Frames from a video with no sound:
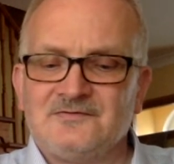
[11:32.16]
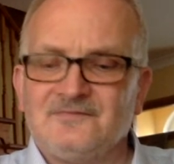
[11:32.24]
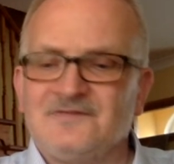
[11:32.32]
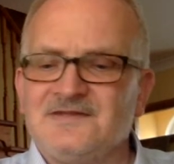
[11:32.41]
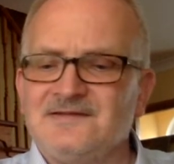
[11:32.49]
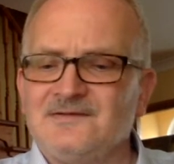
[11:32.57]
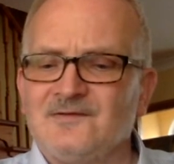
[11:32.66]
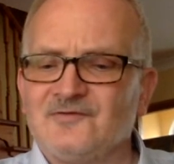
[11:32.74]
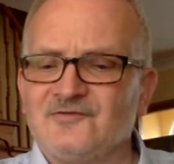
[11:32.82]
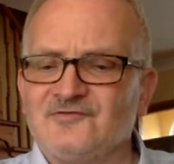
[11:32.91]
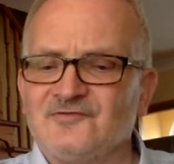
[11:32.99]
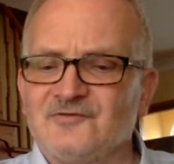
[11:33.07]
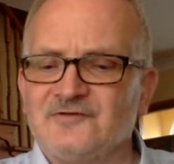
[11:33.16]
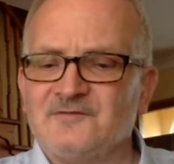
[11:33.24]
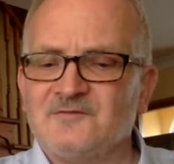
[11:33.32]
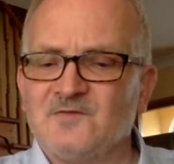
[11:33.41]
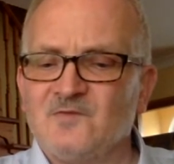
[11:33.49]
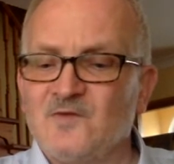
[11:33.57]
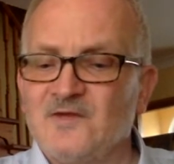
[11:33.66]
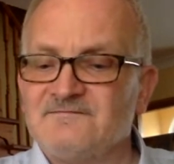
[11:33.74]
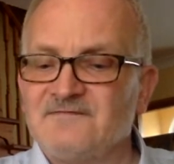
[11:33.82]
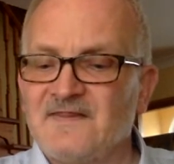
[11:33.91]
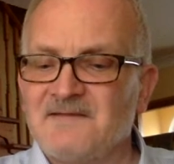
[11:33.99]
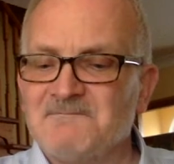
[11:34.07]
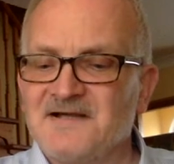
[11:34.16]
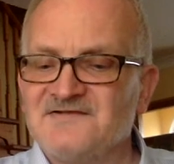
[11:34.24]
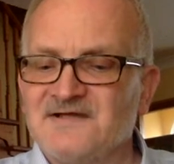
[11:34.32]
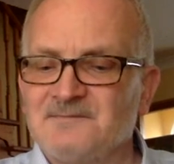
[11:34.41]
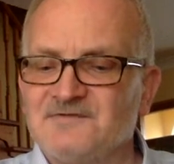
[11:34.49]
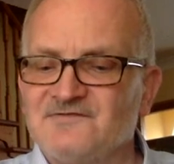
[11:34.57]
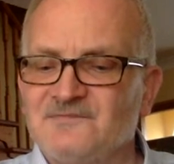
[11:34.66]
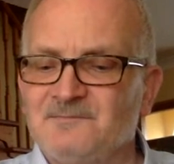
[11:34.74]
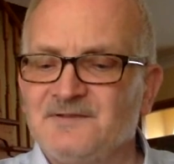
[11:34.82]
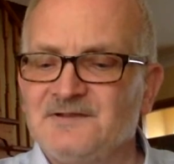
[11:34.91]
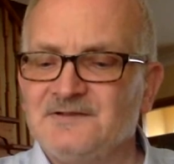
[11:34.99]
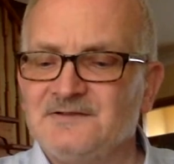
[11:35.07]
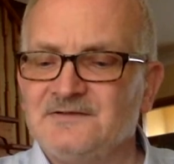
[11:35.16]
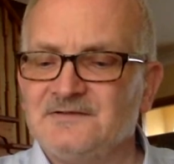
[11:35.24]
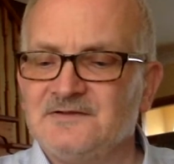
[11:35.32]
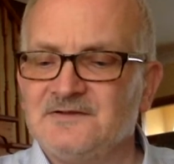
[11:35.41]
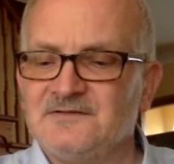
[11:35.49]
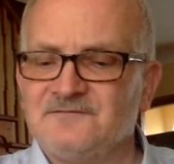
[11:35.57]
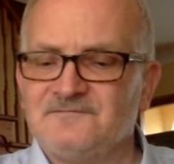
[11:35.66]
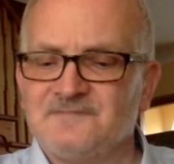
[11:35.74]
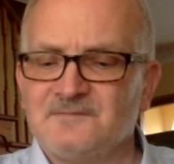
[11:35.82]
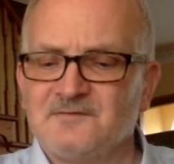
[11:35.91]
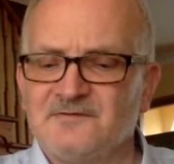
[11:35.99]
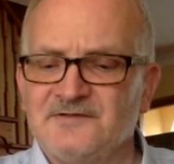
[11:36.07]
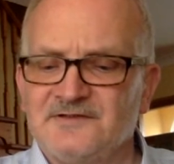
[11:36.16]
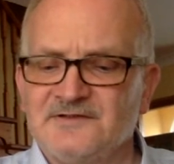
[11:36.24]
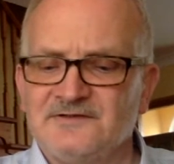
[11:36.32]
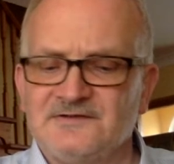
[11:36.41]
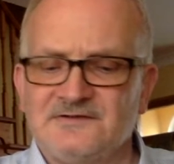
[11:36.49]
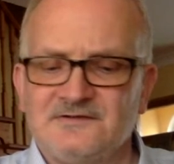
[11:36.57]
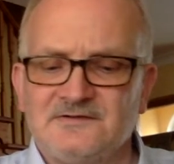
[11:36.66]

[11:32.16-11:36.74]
the Kiel Auditorium, wherever that might happen to be, in February 80.